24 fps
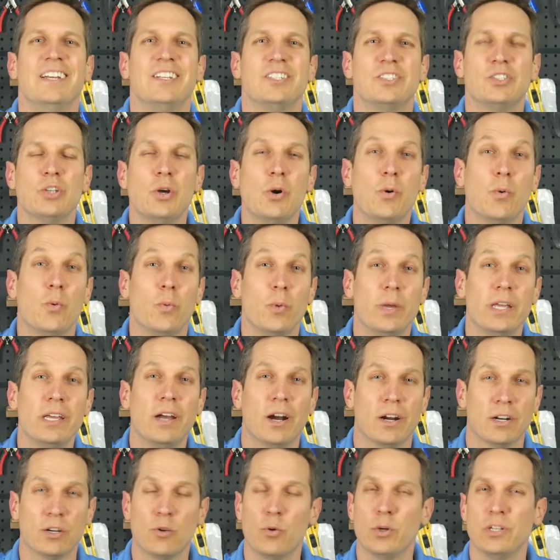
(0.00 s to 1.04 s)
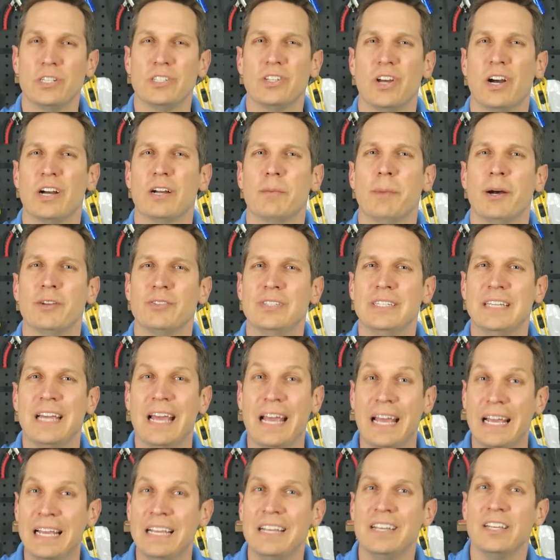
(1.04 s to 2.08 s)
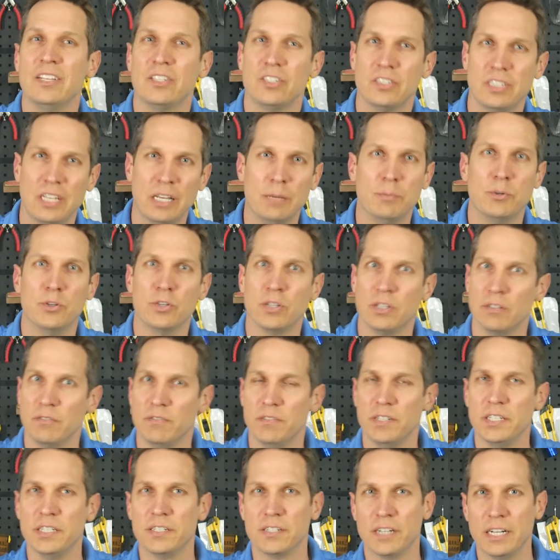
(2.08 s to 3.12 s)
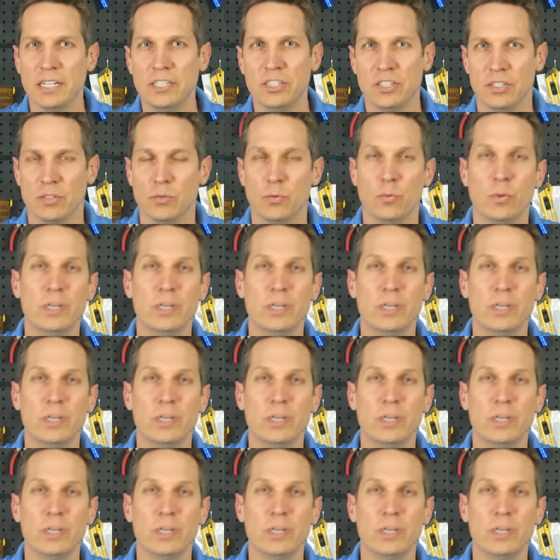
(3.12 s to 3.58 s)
So we are going to talk about the astable configuration,